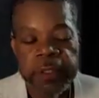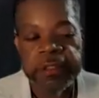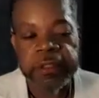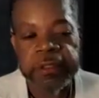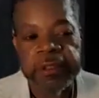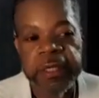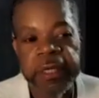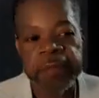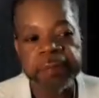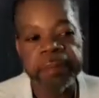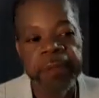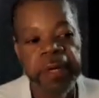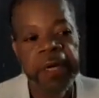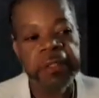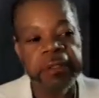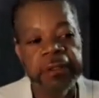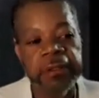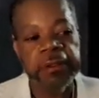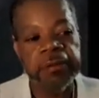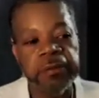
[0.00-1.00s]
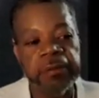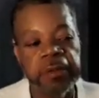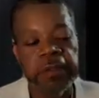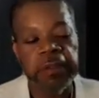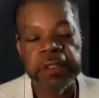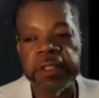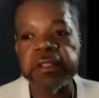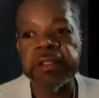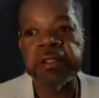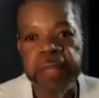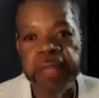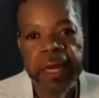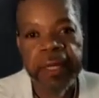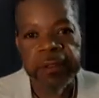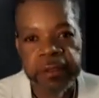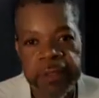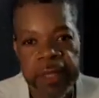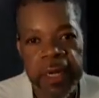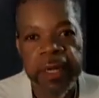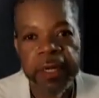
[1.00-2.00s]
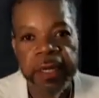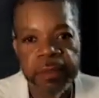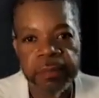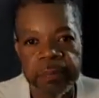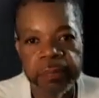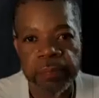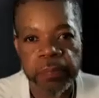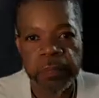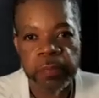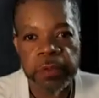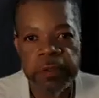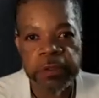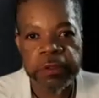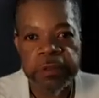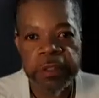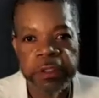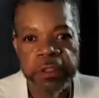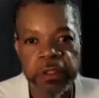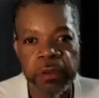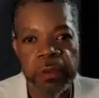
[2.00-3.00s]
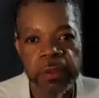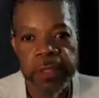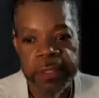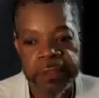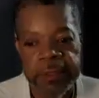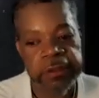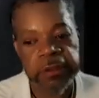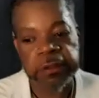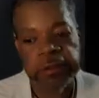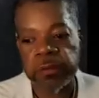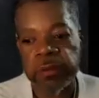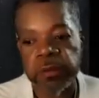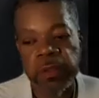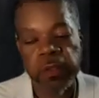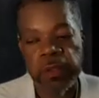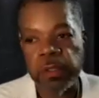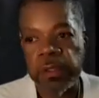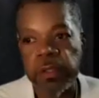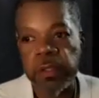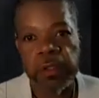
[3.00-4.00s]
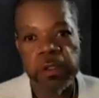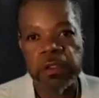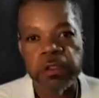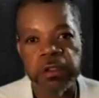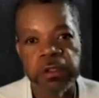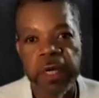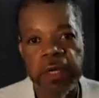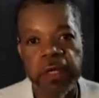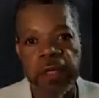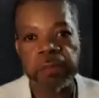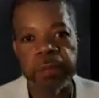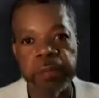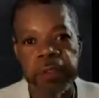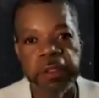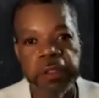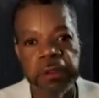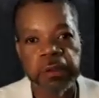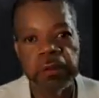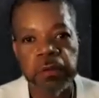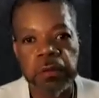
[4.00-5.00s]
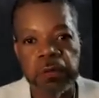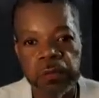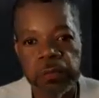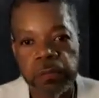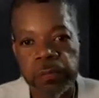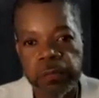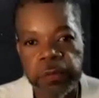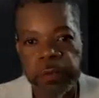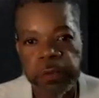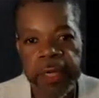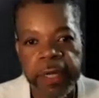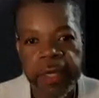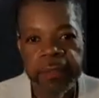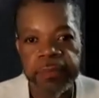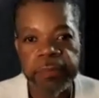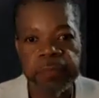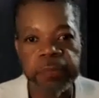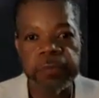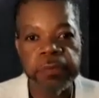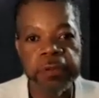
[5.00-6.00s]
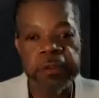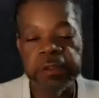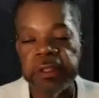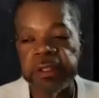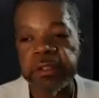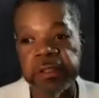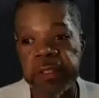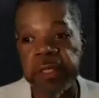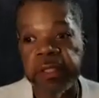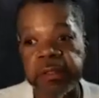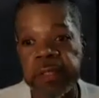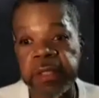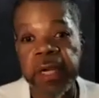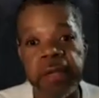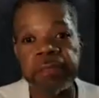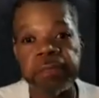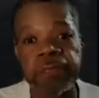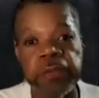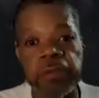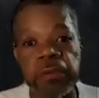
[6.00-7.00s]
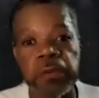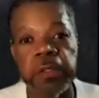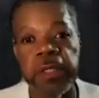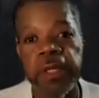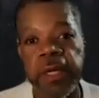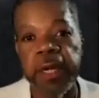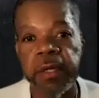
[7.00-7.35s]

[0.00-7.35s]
He said, but it's not time. He said, your lesson is not complete yet. He said, it's not time yet.